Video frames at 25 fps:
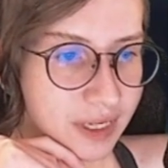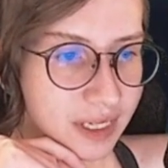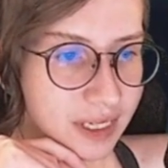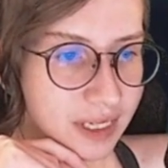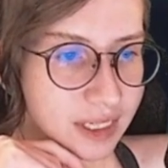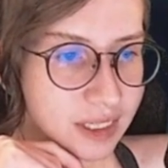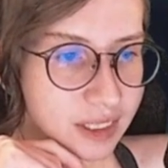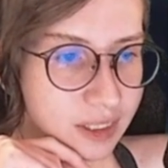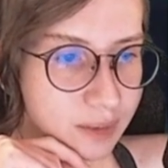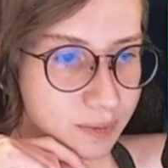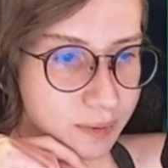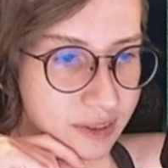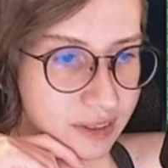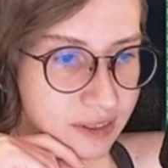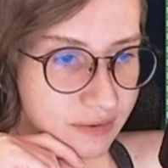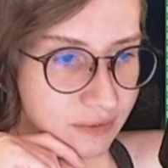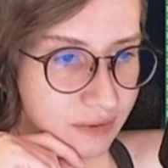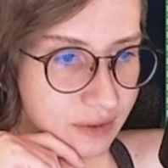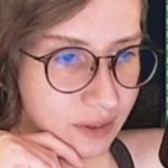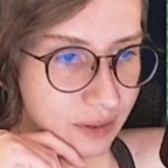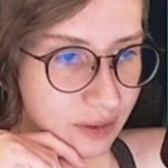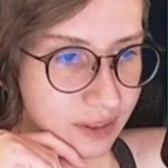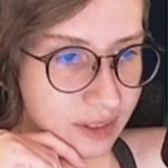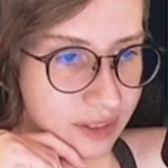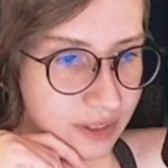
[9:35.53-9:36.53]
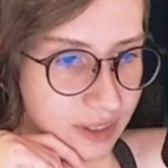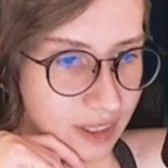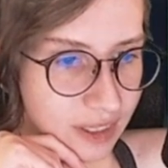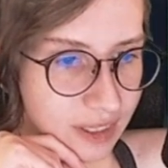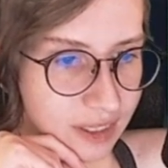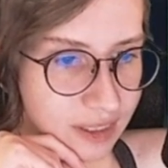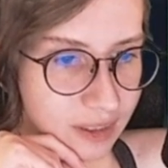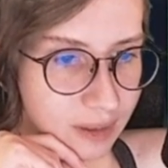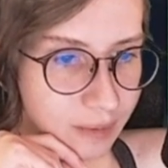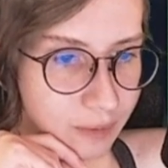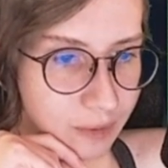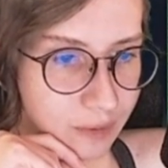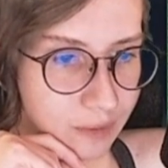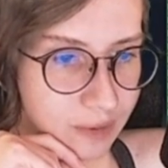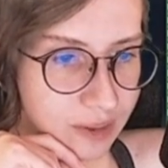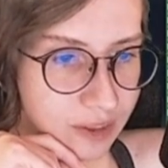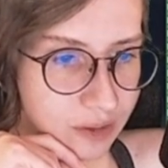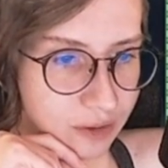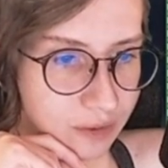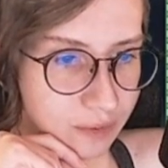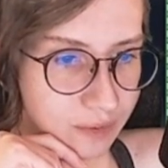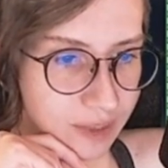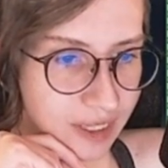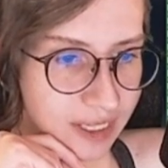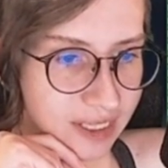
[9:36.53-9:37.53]
He specifically cited the
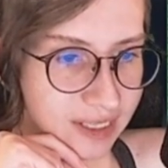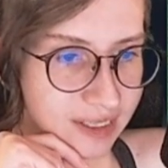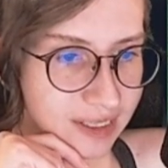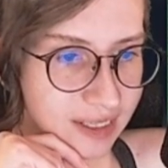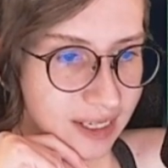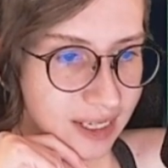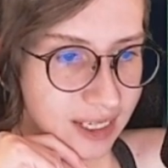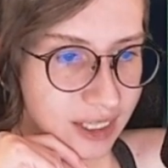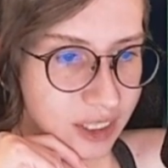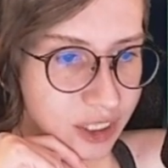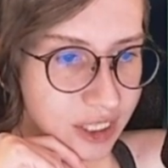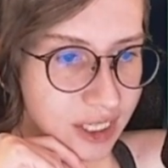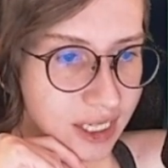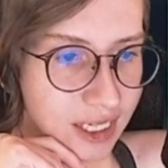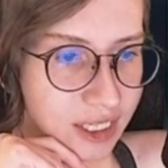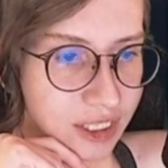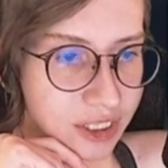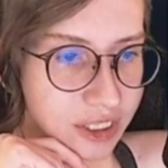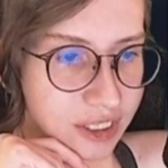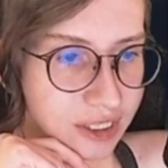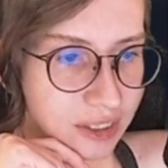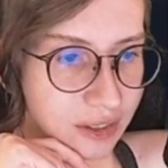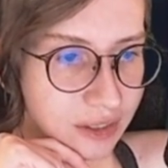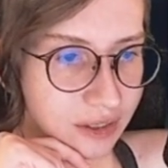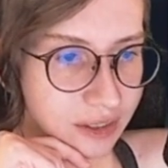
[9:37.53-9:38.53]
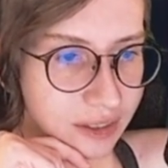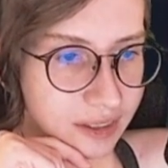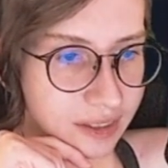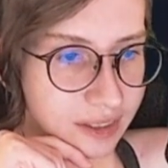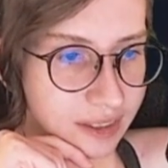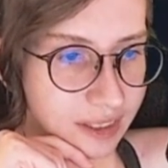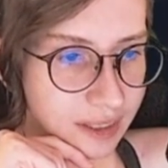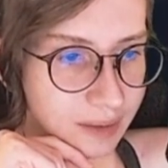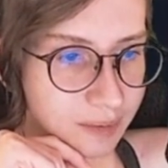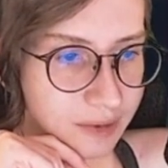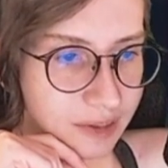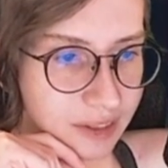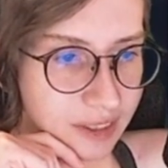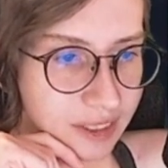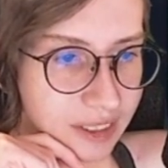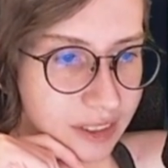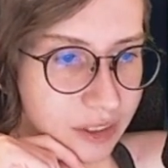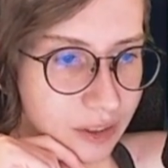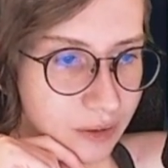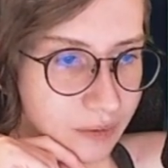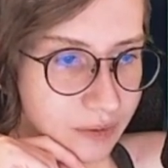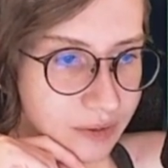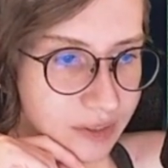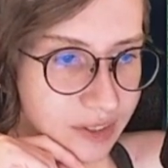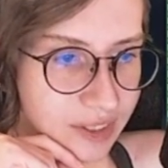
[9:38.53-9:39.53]
parental rights and education law, dubbed the
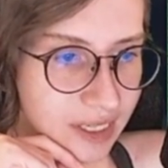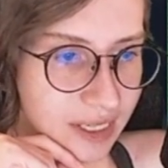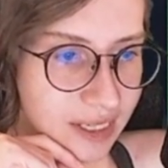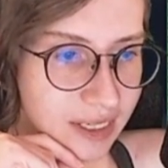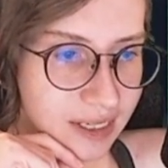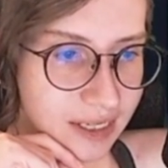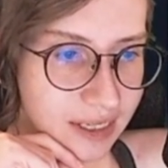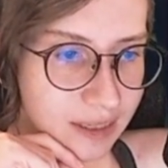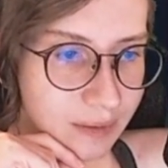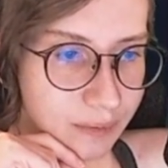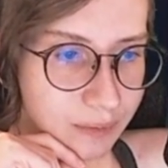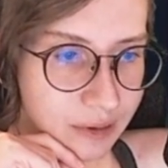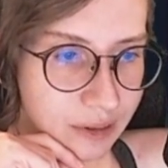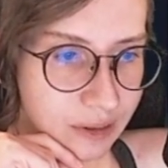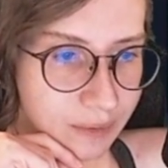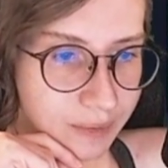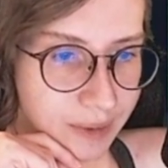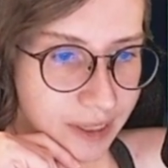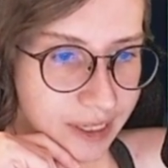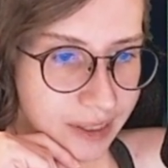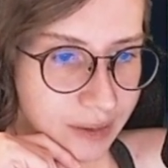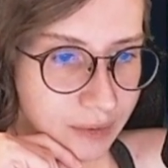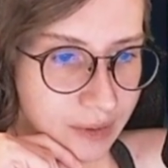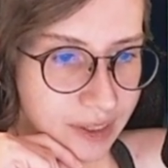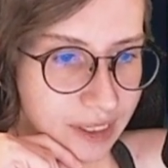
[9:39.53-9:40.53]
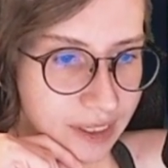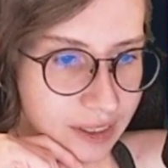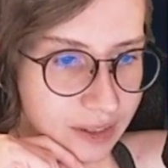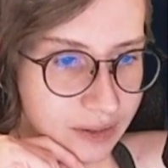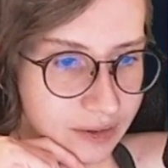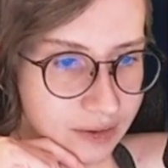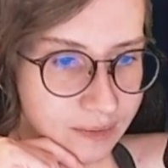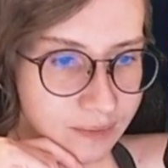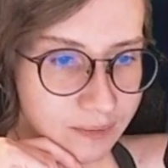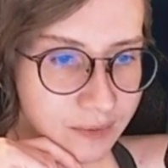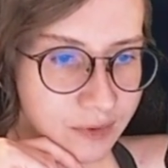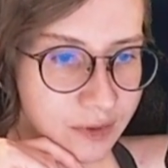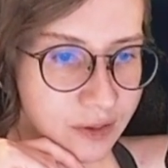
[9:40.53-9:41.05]
Don't Say Gay Bill by critics,